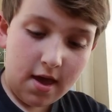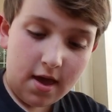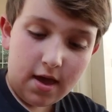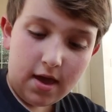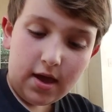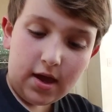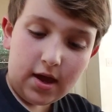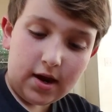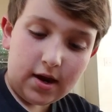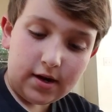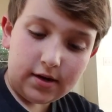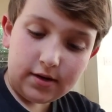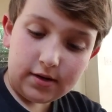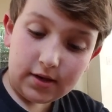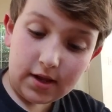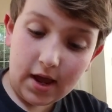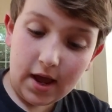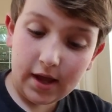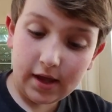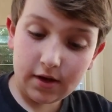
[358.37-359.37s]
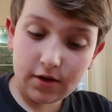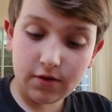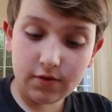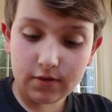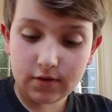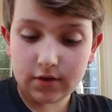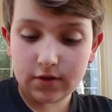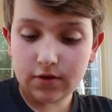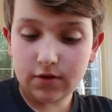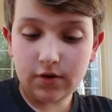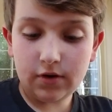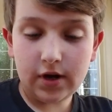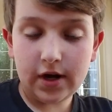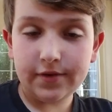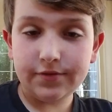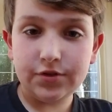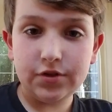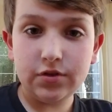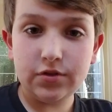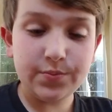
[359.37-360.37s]
And yeah, and you don't
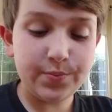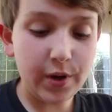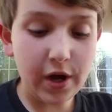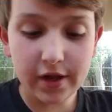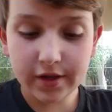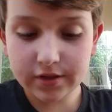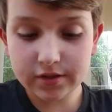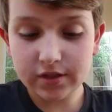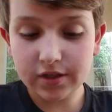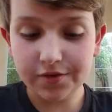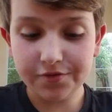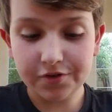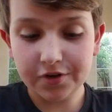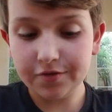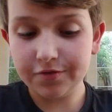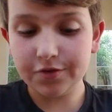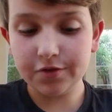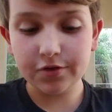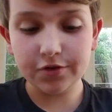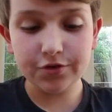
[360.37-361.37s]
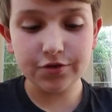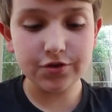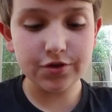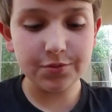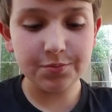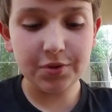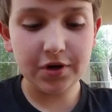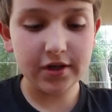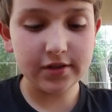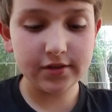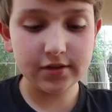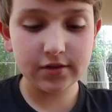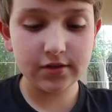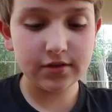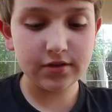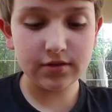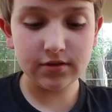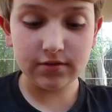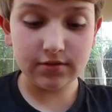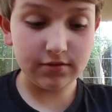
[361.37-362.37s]
have to use buttons even. If you lose your
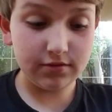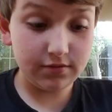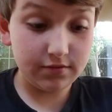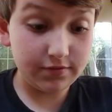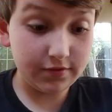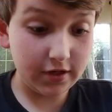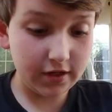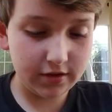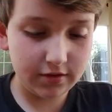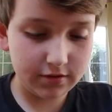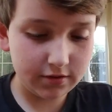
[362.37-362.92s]
buttons, it's fine.